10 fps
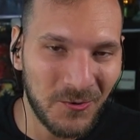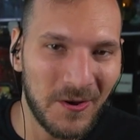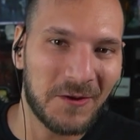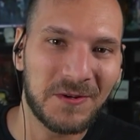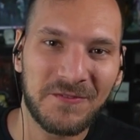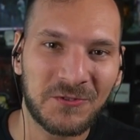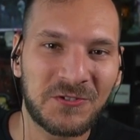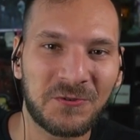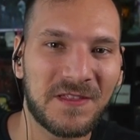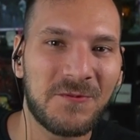quick, whatever
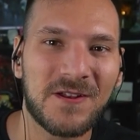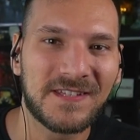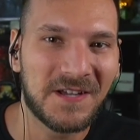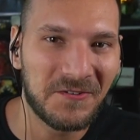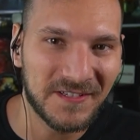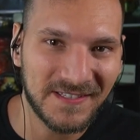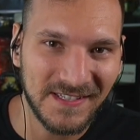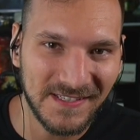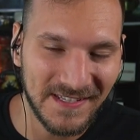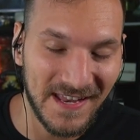story they want to tell this
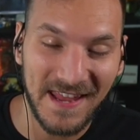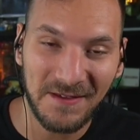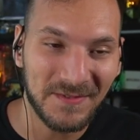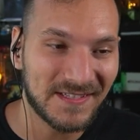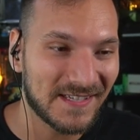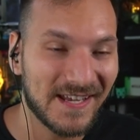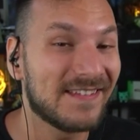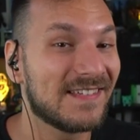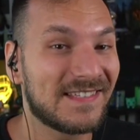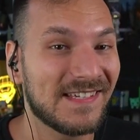season. And I'm
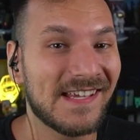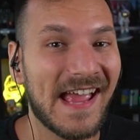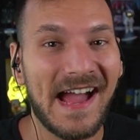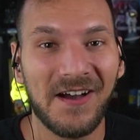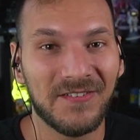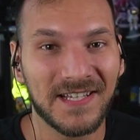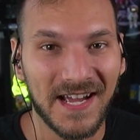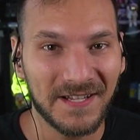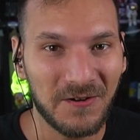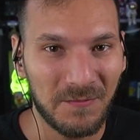excited to see how they
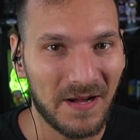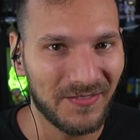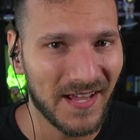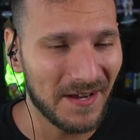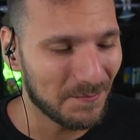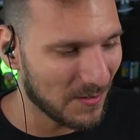kind of go about that.